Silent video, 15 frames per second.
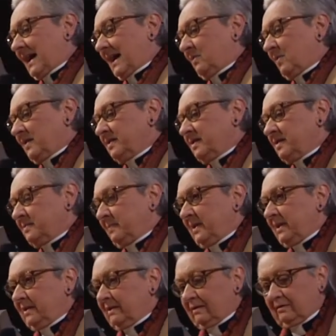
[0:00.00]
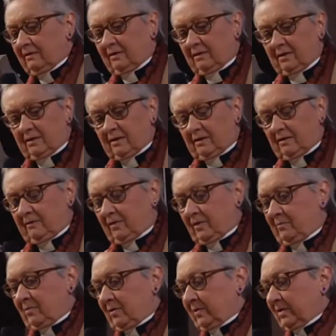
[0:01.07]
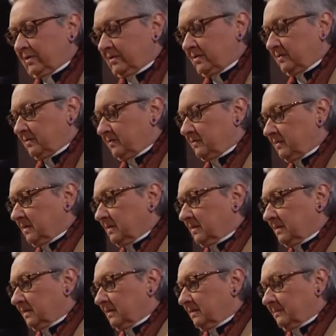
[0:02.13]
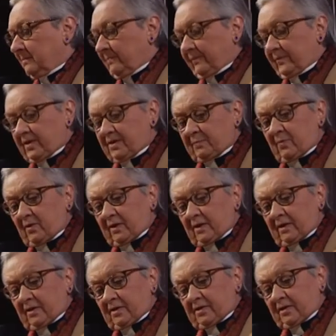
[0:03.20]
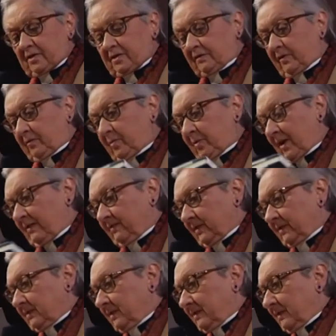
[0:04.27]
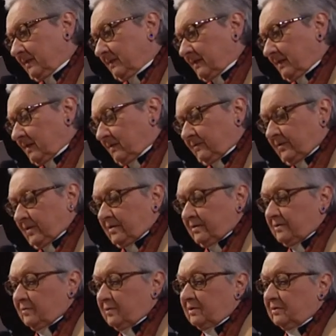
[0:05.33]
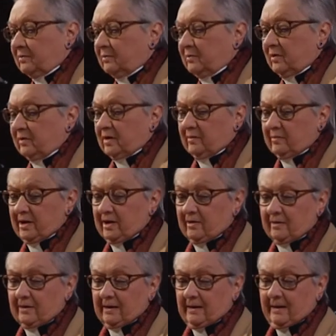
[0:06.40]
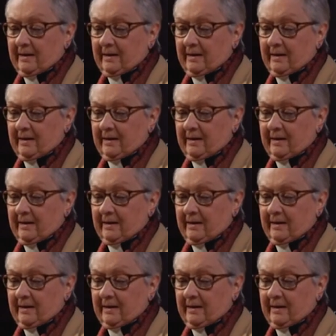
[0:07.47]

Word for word: I want to speak for a moment to uh, this book, In Search of a Prophet, and then our friend will, will come out.